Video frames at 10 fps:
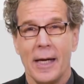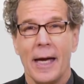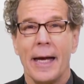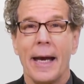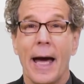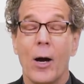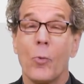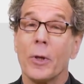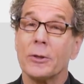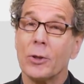and how
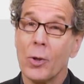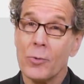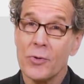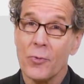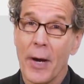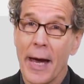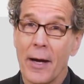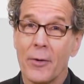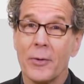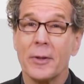what goes
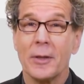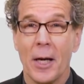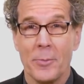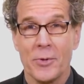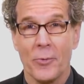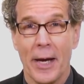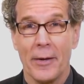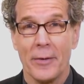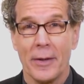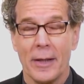around comes around.
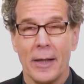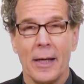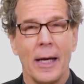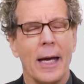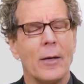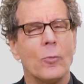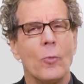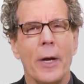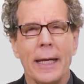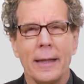And
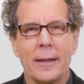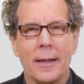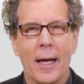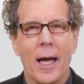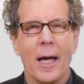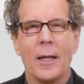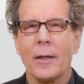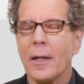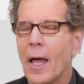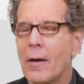Wink
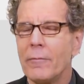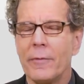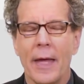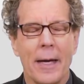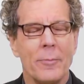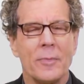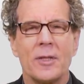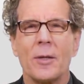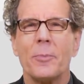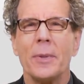loved them
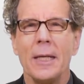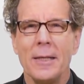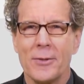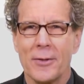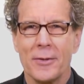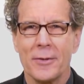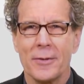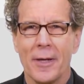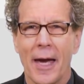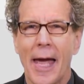to
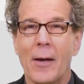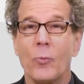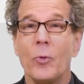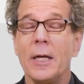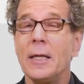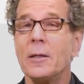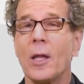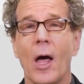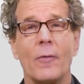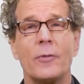pieces, and we
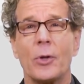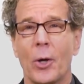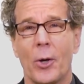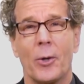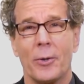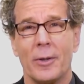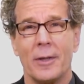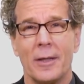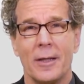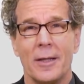loved her.
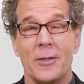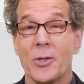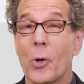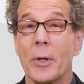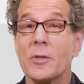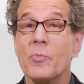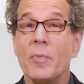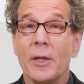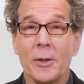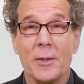So as
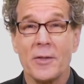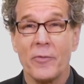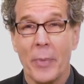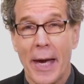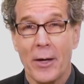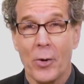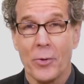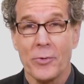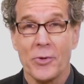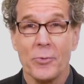millions of pet
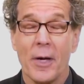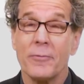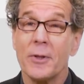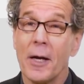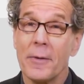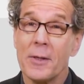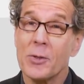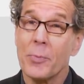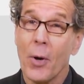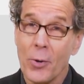owners who have done
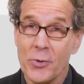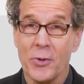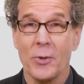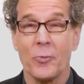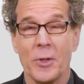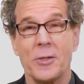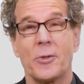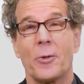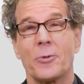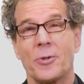this personal
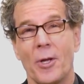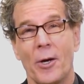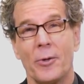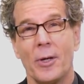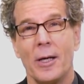research know,